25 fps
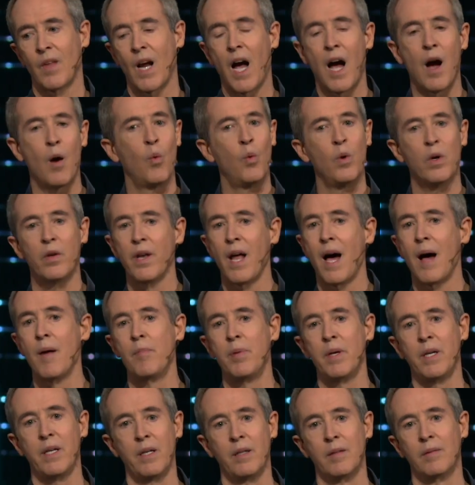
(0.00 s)
I will not
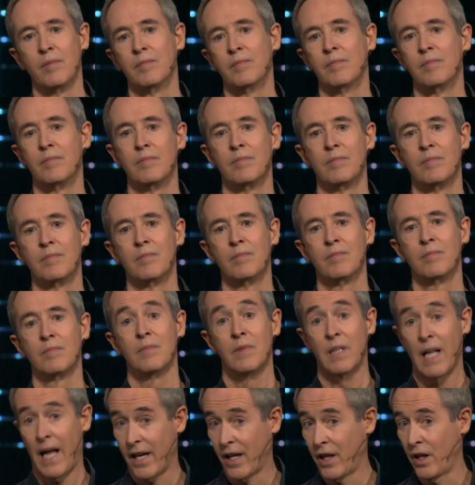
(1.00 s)
be
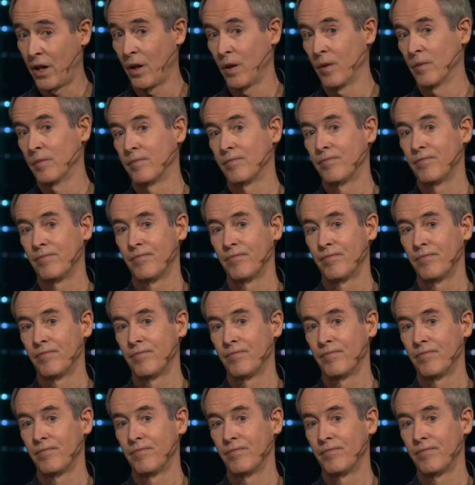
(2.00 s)
like you."